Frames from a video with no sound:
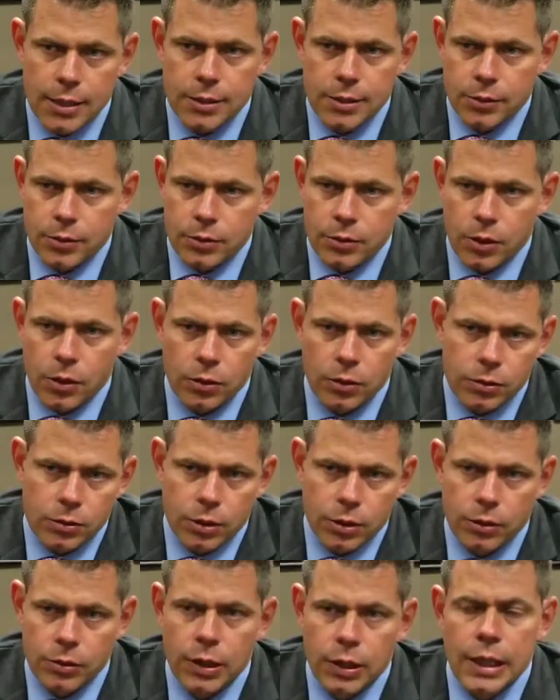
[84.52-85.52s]
as a result.
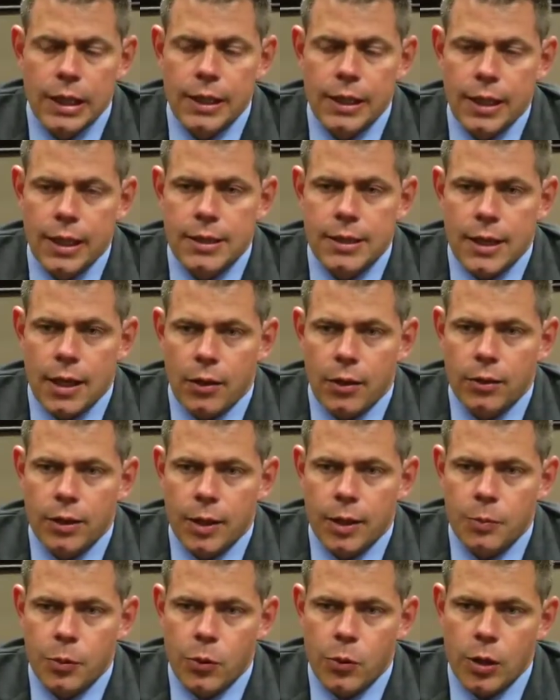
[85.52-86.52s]
So it's held
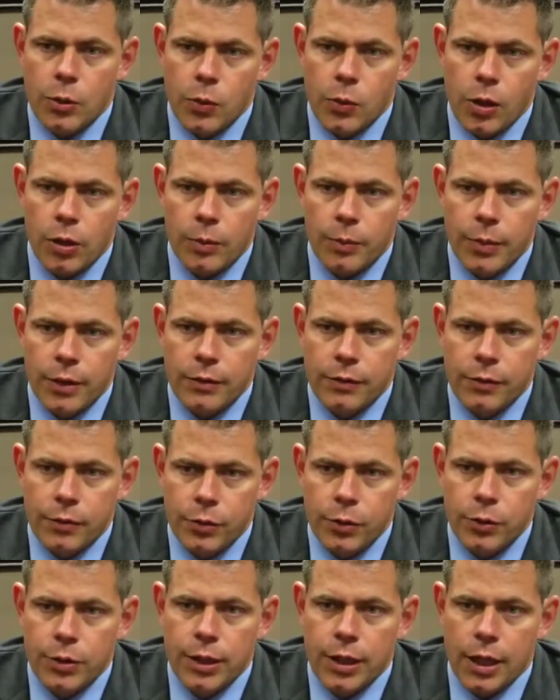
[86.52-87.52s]
up quite well above
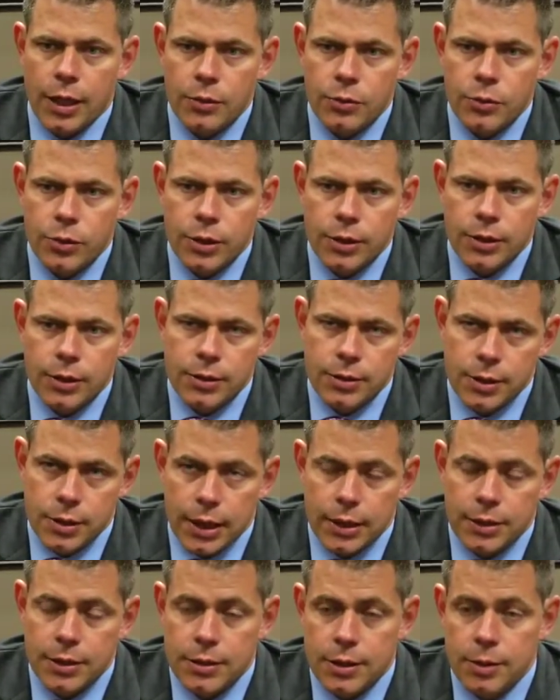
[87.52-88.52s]
1,300. It
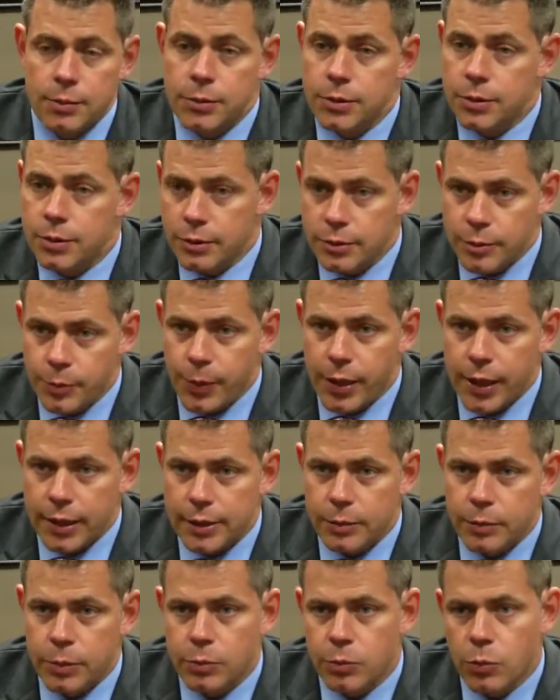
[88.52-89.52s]
actually seems to have
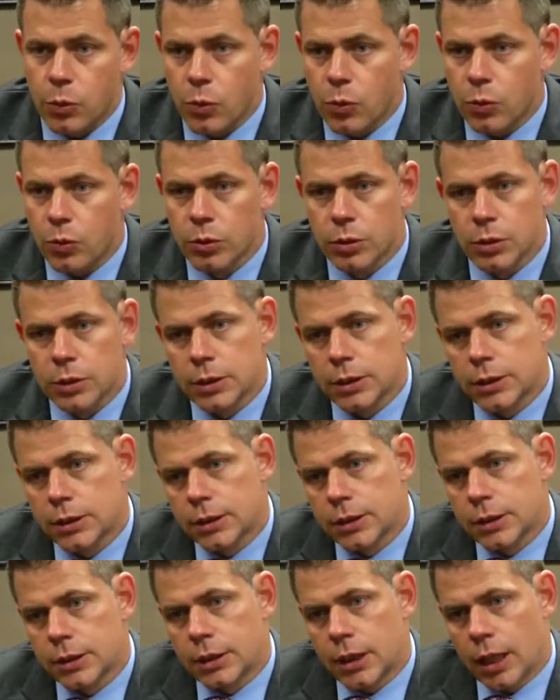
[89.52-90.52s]
spiked a bit more.
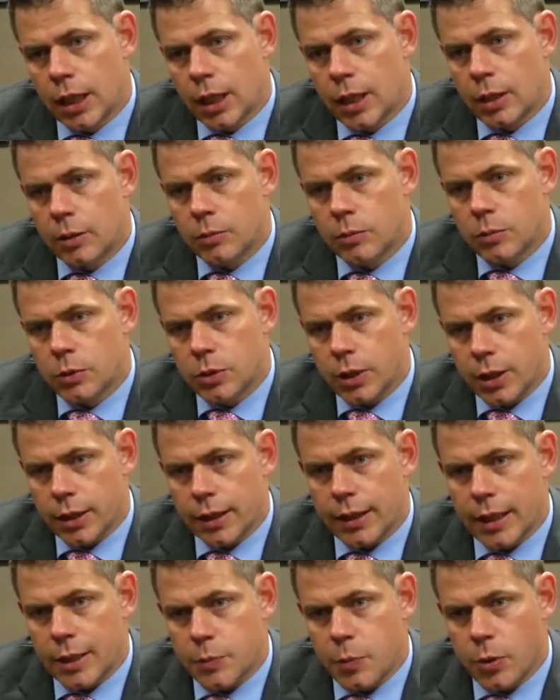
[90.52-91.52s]
So I
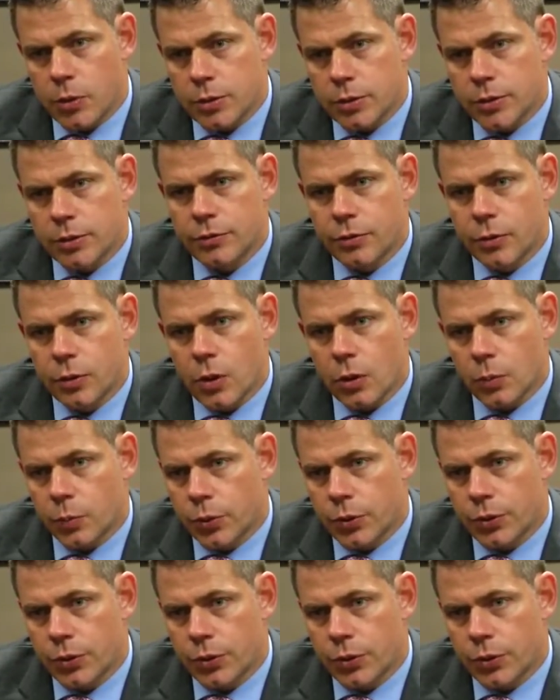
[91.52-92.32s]
think that's positive for gold